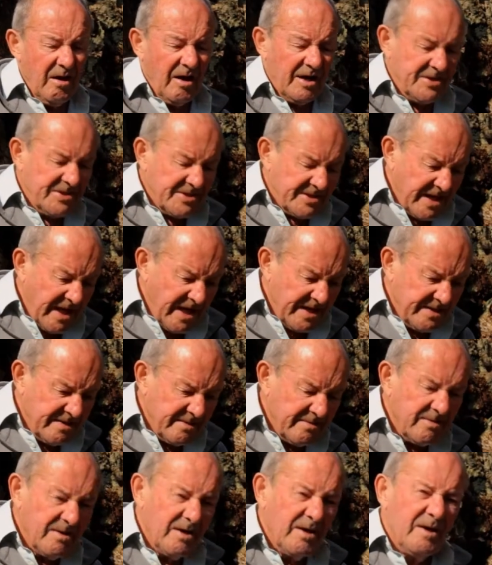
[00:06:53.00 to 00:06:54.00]
I
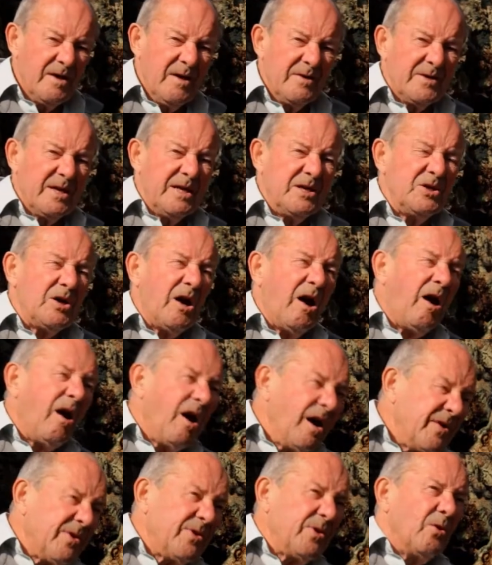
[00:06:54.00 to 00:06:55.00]
said that it,
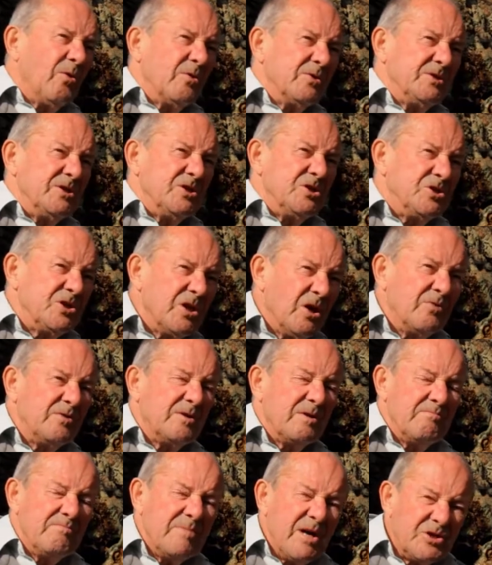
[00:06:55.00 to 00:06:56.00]
I thought it
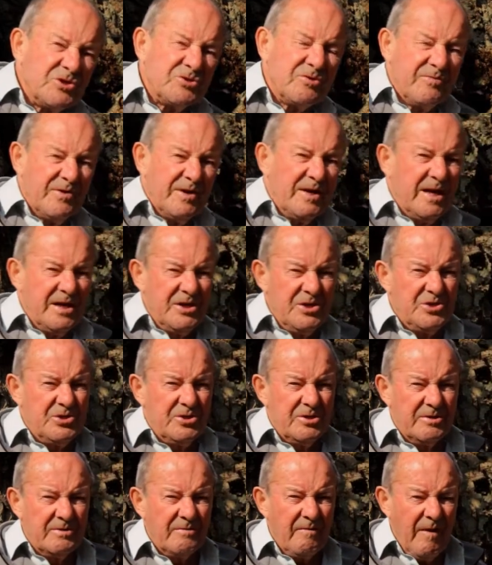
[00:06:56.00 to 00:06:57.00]
showed the measure of a
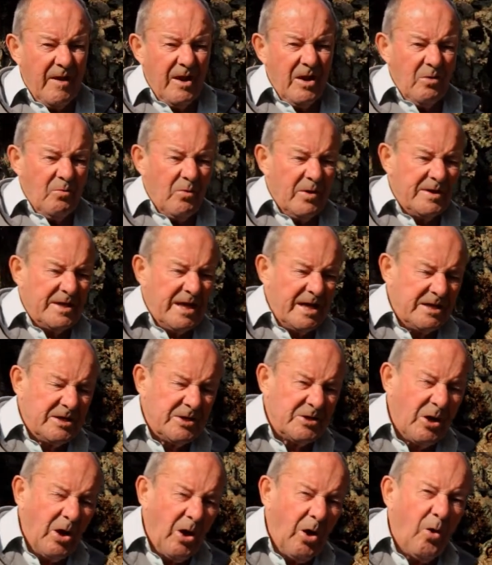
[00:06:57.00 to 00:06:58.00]
nation when they
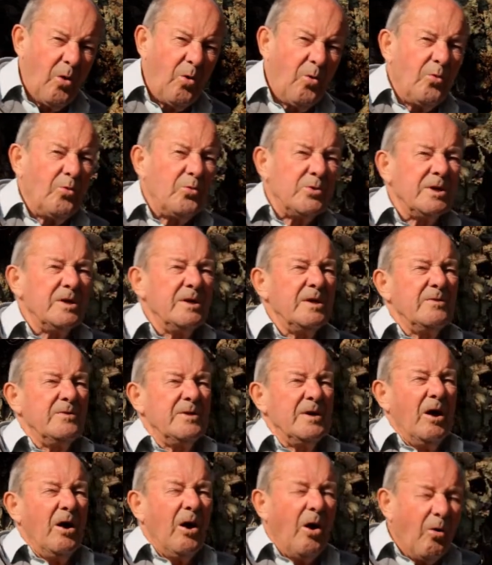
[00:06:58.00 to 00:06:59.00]
could hold
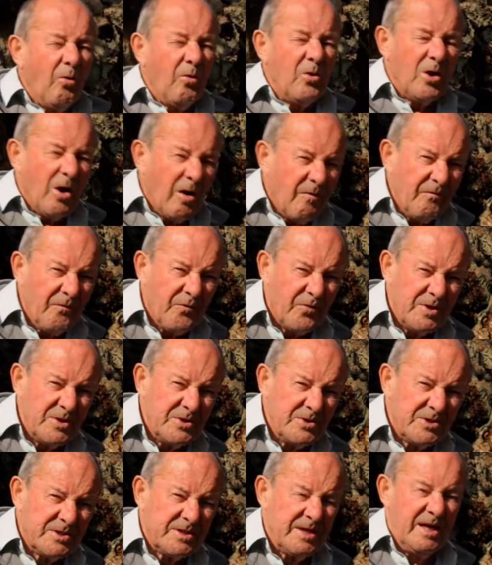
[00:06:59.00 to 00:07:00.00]
the whole
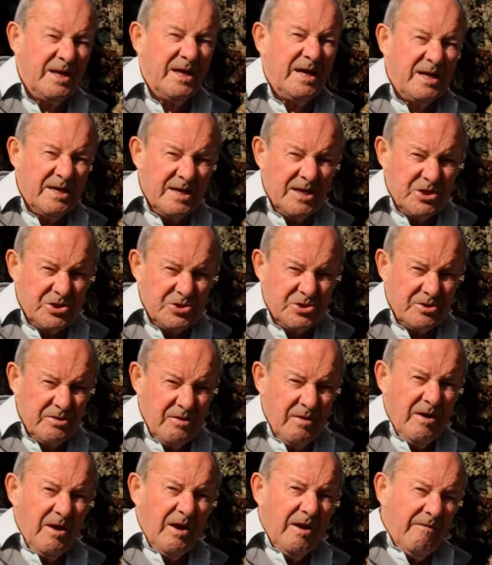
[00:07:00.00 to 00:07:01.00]
conference in
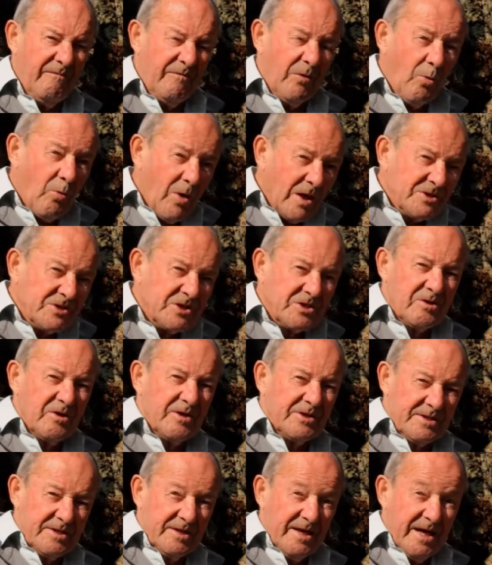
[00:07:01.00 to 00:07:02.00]
English. For one
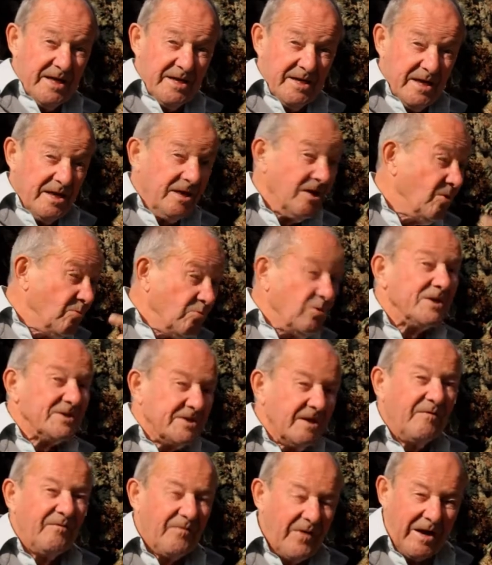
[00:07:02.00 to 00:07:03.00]
Scots lady, who
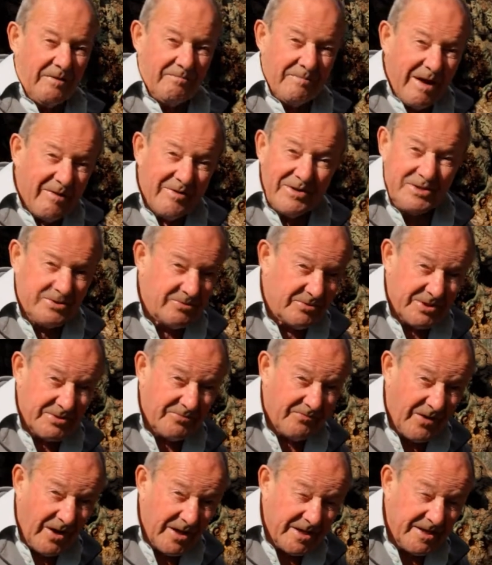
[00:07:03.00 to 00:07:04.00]
was in fact married to
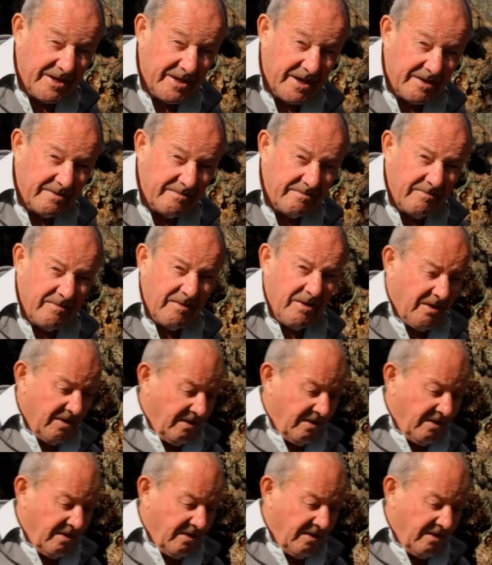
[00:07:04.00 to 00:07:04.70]
a Viking,